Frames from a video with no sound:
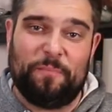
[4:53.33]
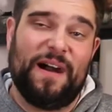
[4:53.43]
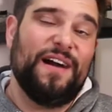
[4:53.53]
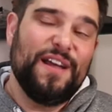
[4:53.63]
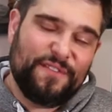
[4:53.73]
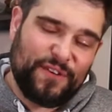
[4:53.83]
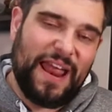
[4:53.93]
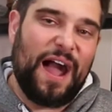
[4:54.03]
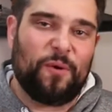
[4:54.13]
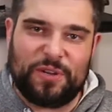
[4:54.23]
but for
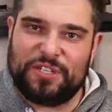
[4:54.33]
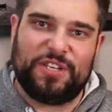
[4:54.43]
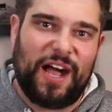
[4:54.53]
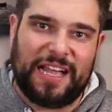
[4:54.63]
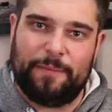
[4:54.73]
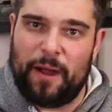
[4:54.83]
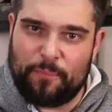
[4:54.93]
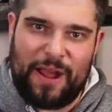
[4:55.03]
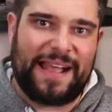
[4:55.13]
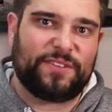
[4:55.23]
now we're just talking about
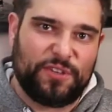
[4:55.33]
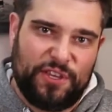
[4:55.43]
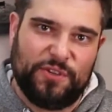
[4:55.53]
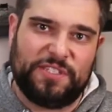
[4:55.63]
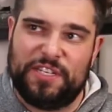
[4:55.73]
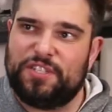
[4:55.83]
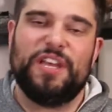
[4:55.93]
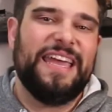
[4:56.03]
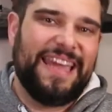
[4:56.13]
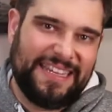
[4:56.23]
practical usage
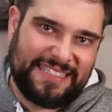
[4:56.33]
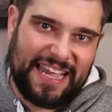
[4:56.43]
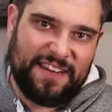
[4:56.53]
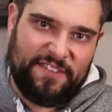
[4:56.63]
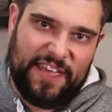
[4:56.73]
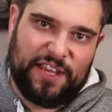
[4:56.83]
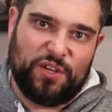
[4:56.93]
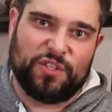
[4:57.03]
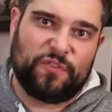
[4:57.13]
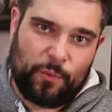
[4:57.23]
inside
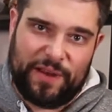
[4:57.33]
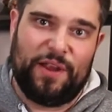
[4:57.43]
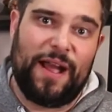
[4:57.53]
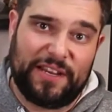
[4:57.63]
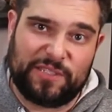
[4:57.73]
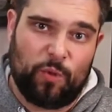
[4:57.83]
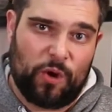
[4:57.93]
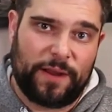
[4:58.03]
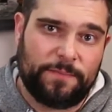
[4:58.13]
vehicles for when you're out exploring.